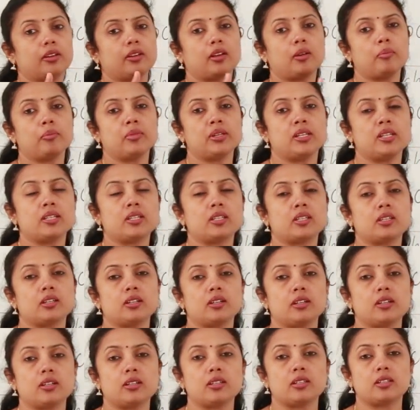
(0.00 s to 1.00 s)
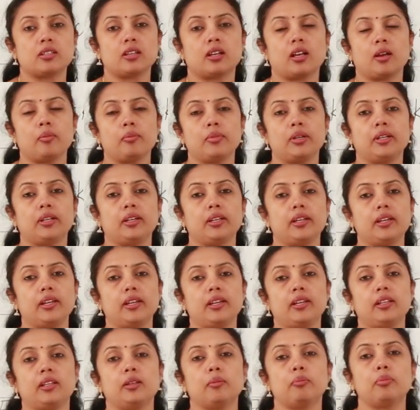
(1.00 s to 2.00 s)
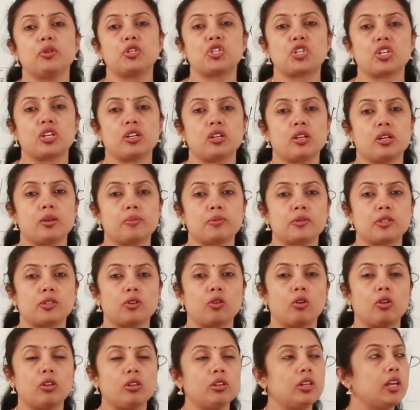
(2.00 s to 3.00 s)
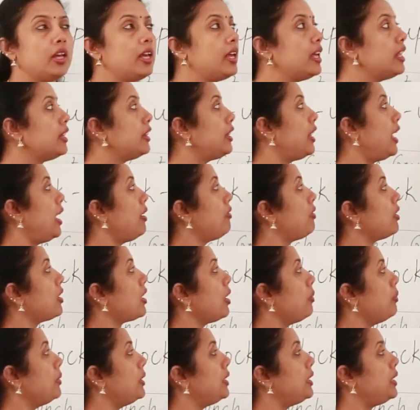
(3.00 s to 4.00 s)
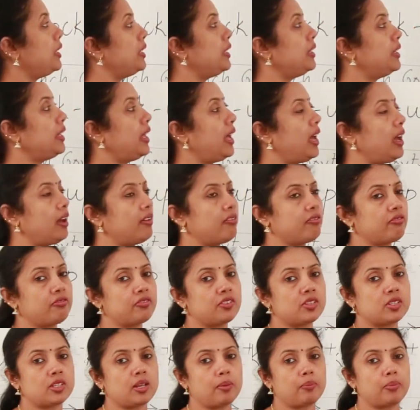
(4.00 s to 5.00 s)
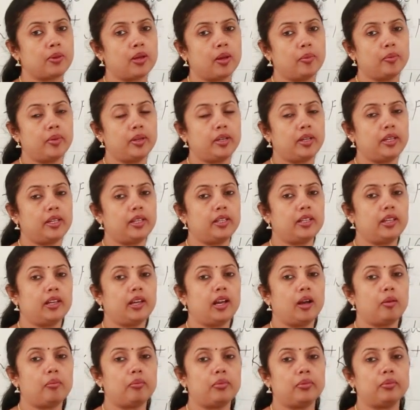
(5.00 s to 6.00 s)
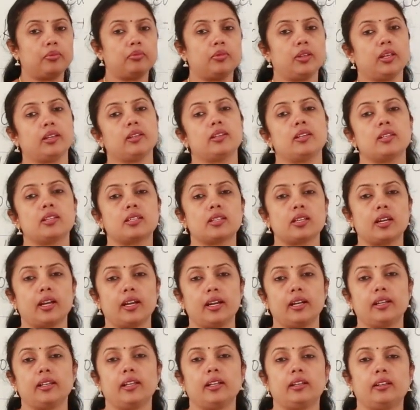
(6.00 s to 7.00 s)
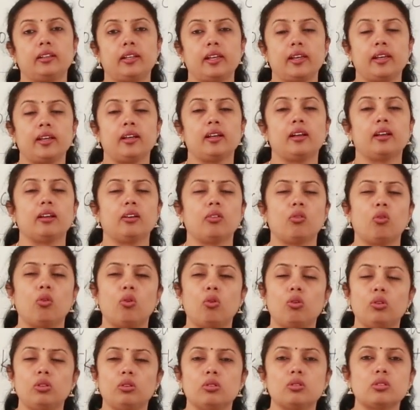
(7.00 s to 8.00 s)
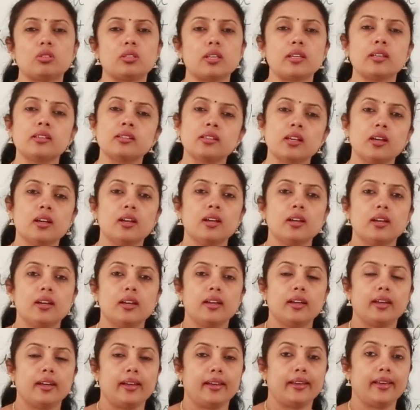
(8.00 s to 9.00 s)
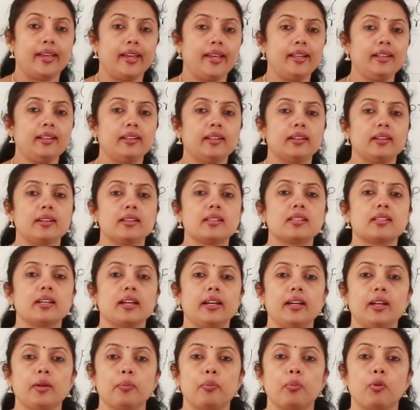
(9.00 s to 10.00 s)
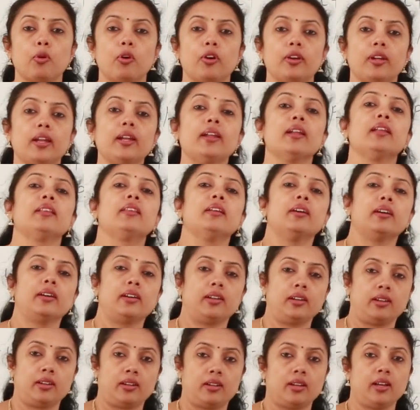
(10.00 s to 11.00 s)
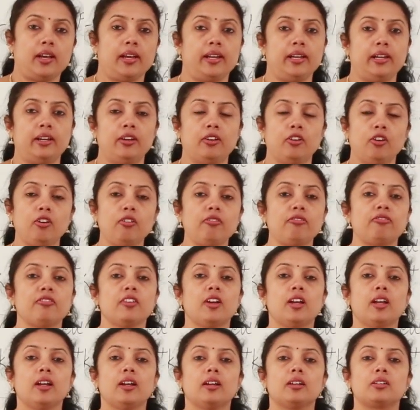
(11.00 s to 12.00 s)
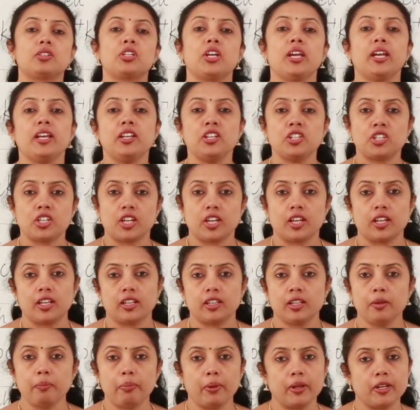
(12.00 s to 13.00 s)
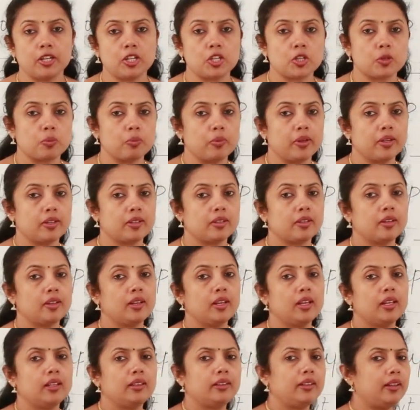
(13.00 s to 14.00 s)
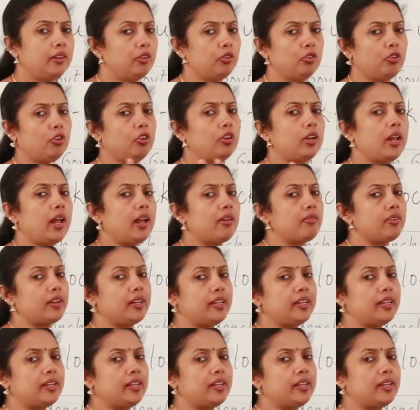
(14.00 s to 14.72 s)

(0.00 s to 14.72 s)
the ministers, the committee, the bishops and all, they have a committee, they have a subcommittee, they come, they decide, they think and all those things. Again, they decide upon another kind of changing the punishment. They do not have